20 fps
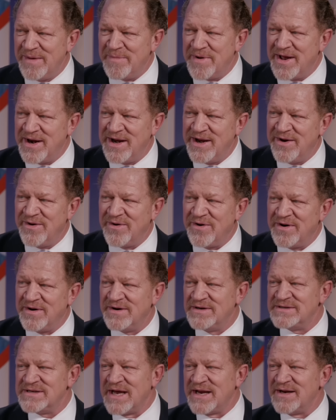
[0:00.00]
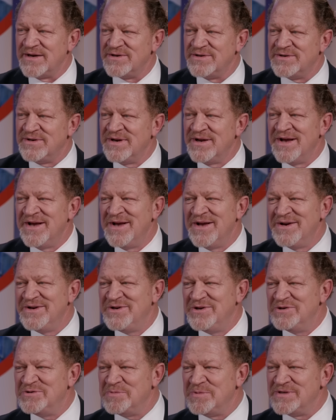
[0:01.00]
anybody, or is that
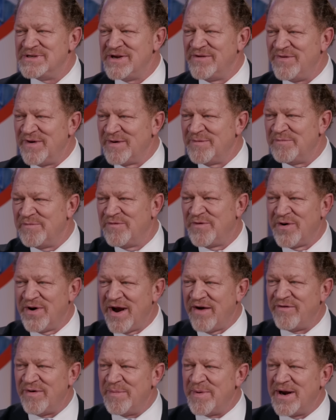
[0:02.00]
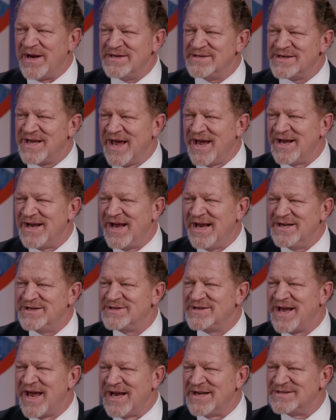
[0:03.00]
too specific for everybody's case?
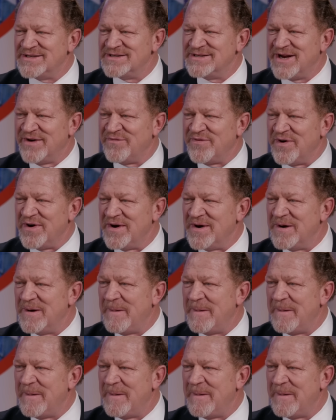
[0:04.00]
Each case is different.